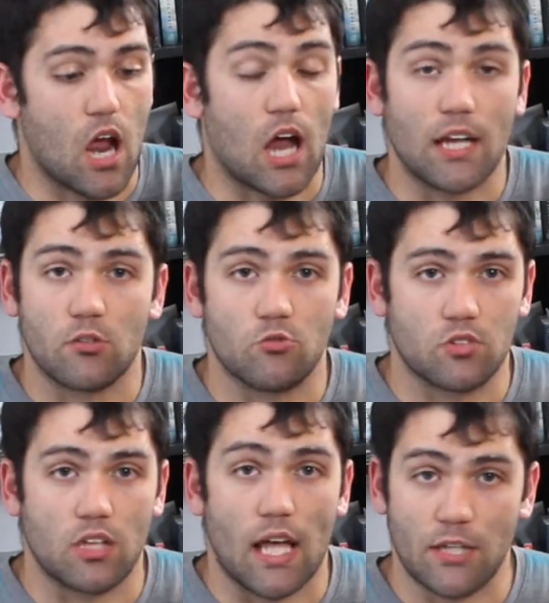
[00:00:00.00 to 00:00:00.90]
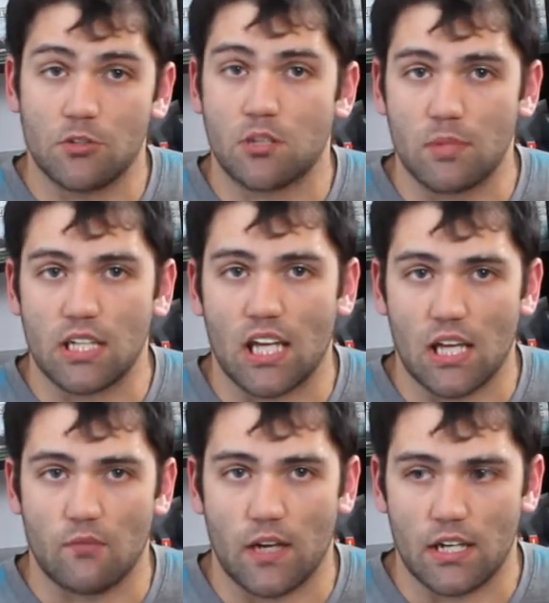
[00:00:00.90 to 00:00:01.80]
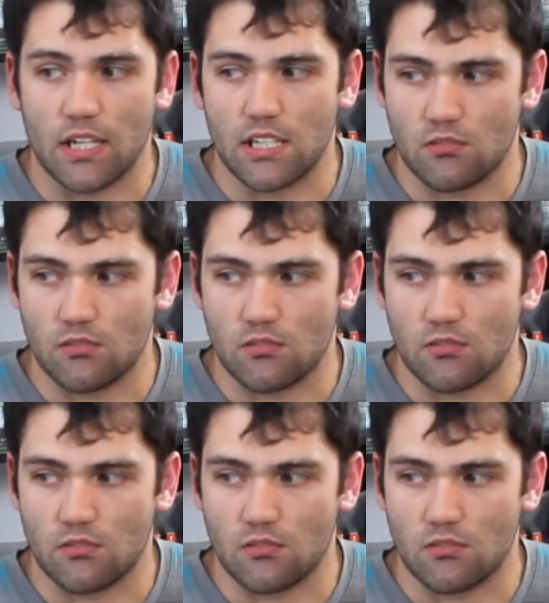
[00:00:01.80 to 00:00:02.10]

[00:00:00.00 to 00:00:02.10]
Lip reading: I used to be a very